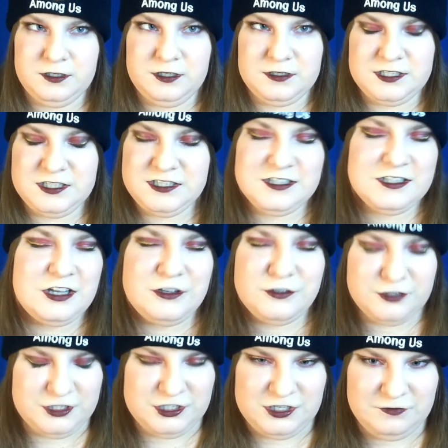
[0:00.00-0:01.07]

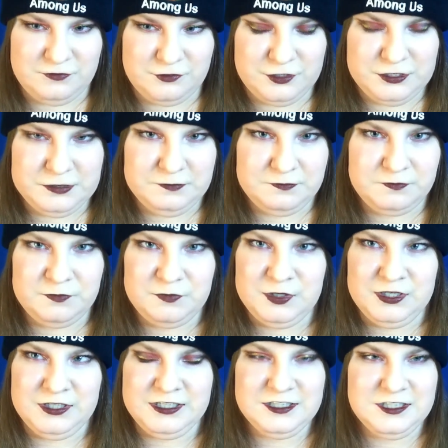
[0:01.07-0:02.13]
Sorry, Jeffree,
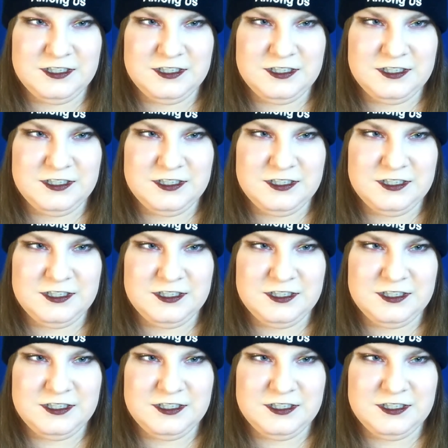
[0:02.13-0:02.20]
but